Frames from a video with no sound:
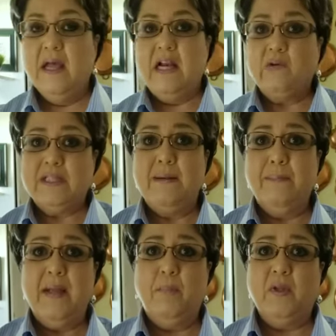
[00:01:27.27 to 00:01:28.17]
Now, some
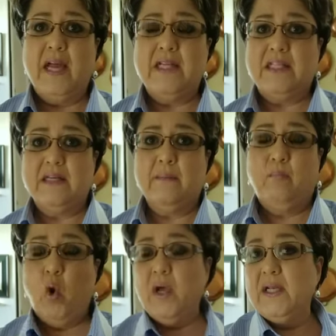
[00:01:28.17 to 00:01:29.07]
people like to
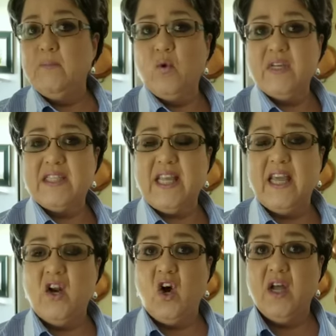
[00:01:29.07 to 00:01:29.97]
boil them with the
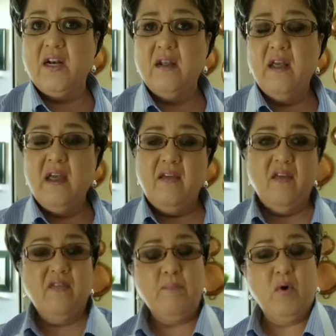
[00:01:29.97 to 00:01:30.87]
skin on and
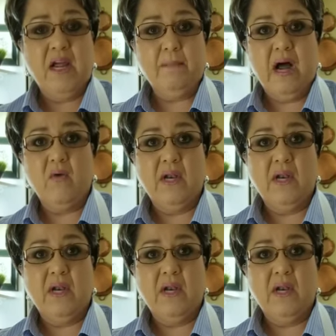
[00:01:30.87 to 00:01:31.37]
then they bring them out,